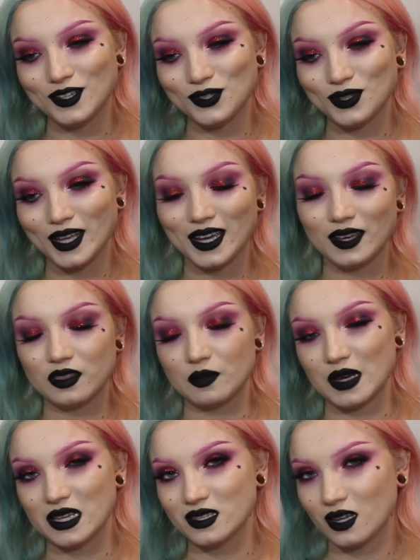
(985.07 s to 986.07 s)
do like the
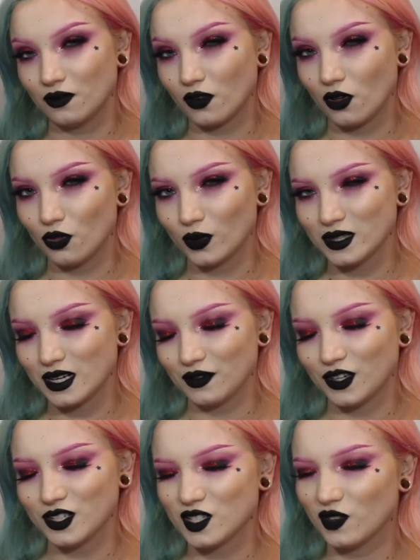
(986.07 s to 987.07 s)
best out of all the ones that I've
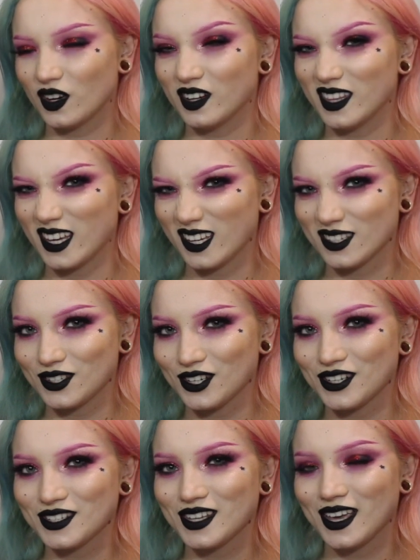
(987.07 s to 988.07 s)
heard so far, the Ixters.